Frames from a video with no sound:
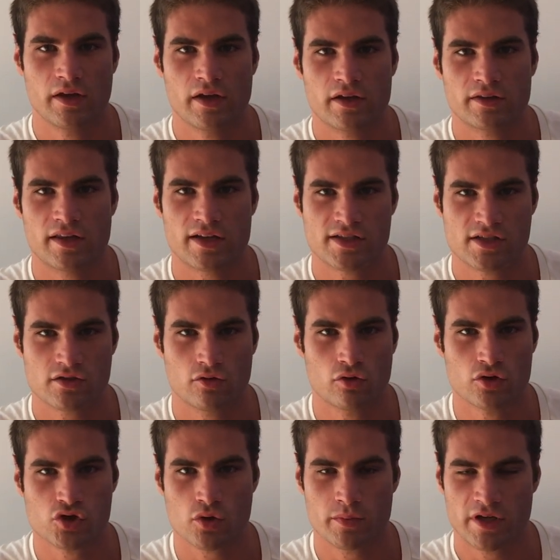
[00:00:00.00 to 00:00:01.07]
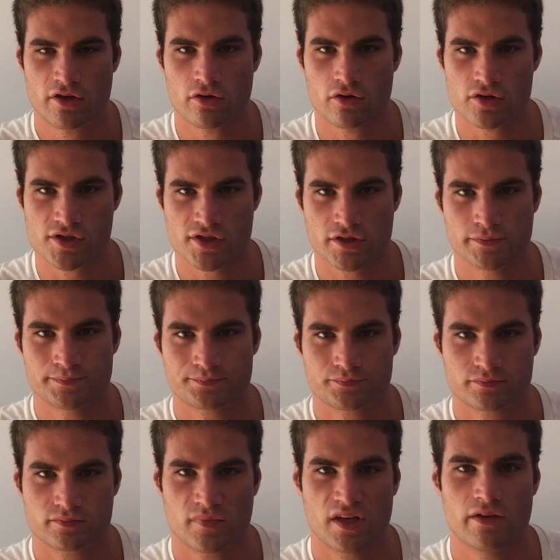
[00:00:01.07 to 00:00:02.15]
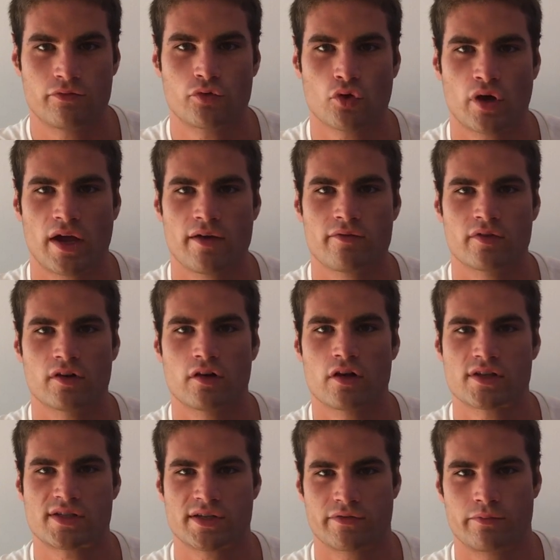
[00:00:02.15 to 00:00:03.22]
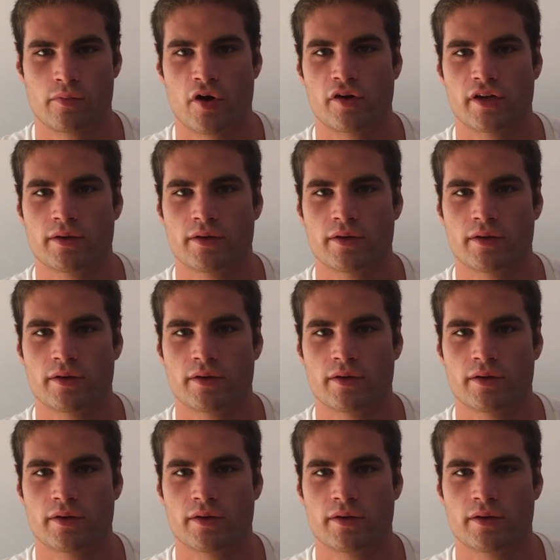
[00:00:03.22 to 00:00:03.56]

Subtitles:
That's also because if you have lots of money